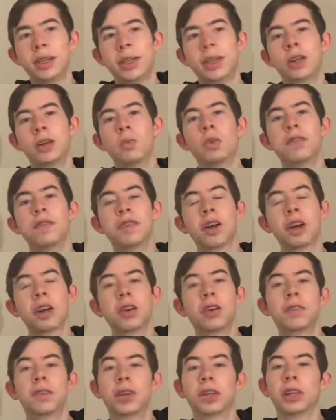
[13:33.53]
we've gone
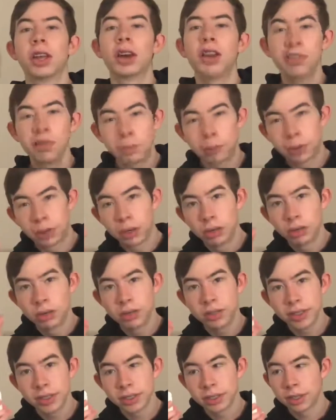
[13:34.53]
over a lot of
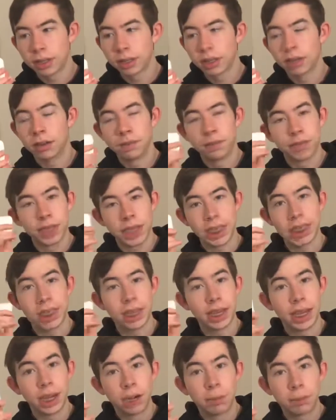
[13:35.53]
pros of the
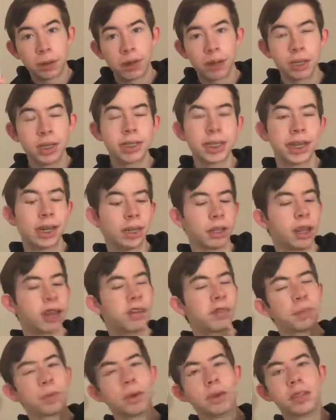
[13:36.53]
AirPods and a lot of
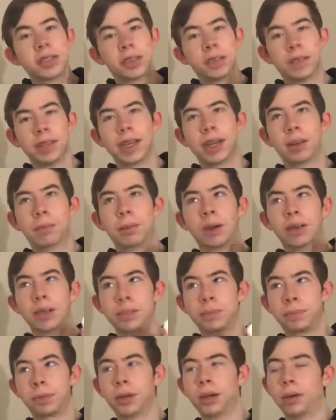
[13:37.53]
pros of the AirPods
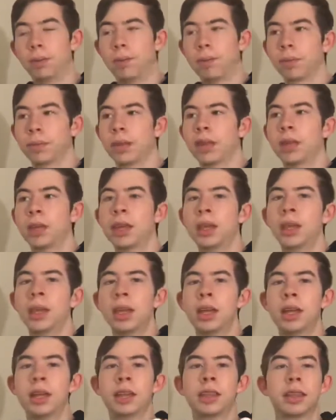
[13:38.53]
Pro.
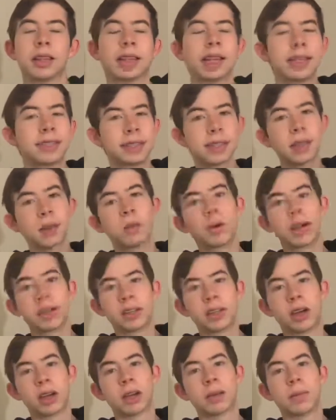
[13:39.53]
The last thing I want to
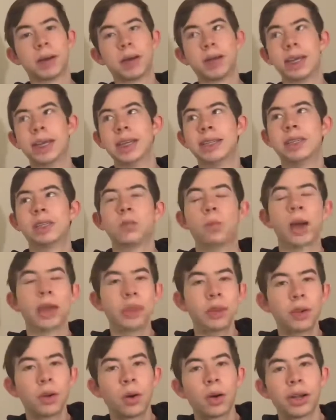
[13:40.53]
talk about is whether
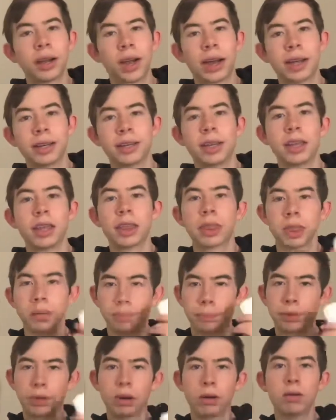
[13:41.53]
or not the
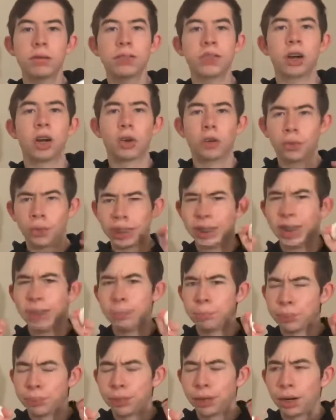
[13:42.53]
pros are really
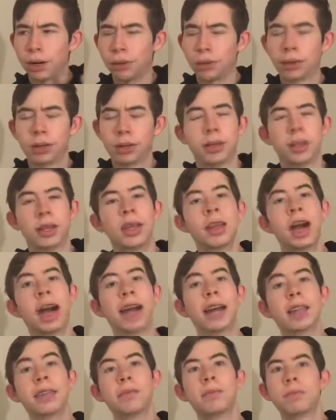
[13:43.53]
pro.
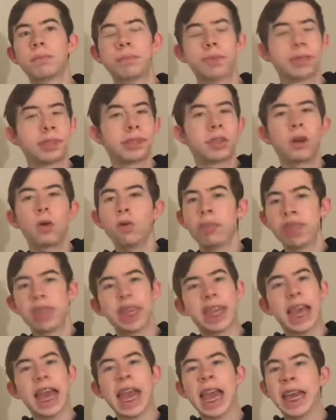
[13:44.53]
I don't
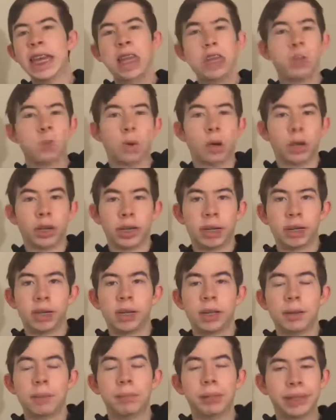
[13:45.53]
think anyone
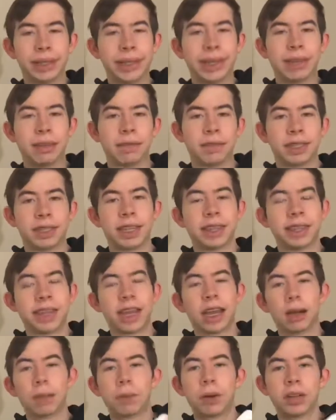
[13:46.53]
believes that the
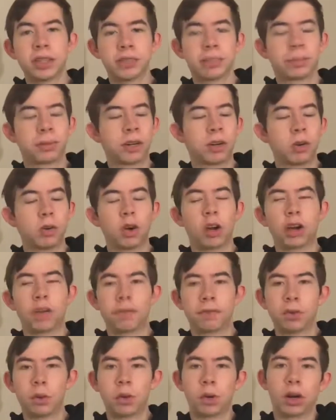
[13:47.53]
AirPods Pro are
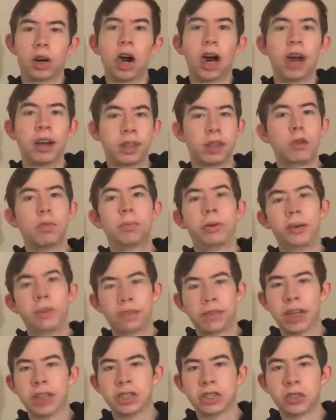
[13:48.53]
for audio
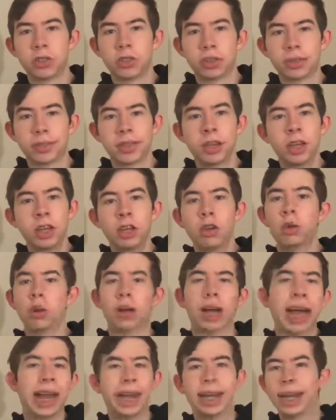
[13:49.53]
professionals who are
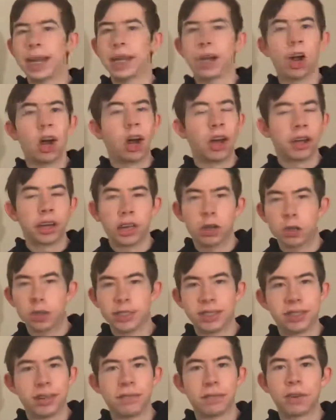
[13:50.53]
editing audio and
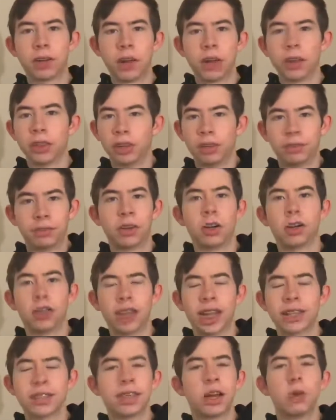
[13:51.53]
stuff on their phone.
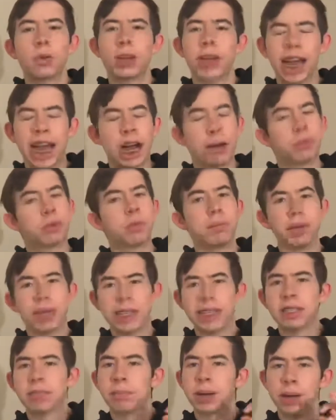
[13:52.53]
That's not what Apple
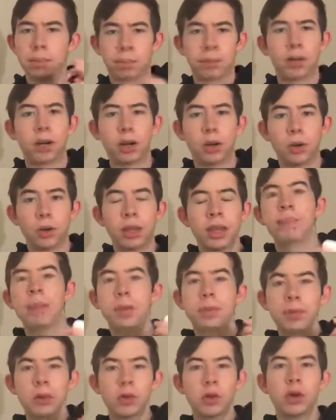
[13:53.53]
means by pro.
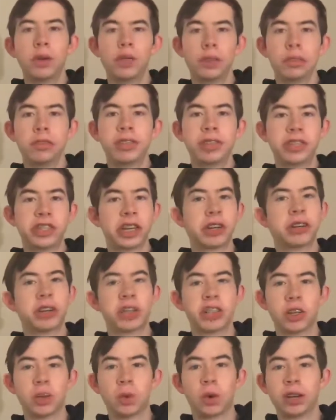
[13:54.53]
People who have used the
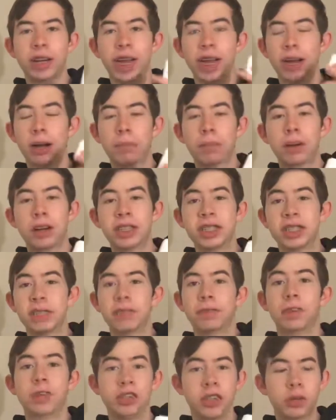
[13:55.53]
Generation 1 AirPods
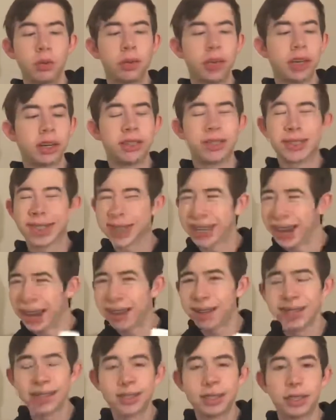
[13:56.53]
for 2 years
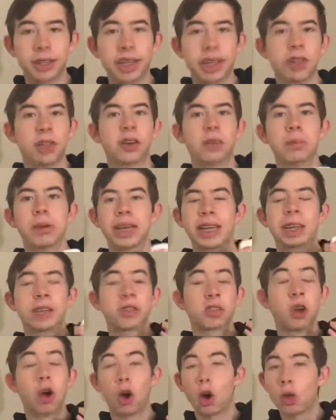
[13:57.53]
constantly, they're in my ears
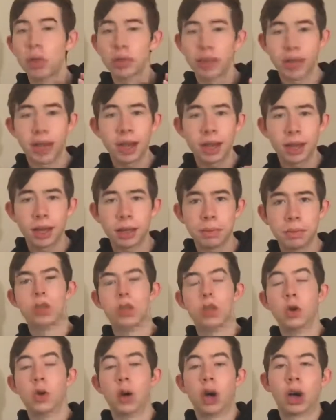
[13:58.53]
all the time,
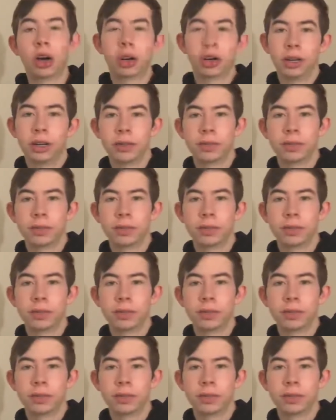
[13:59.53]
who are,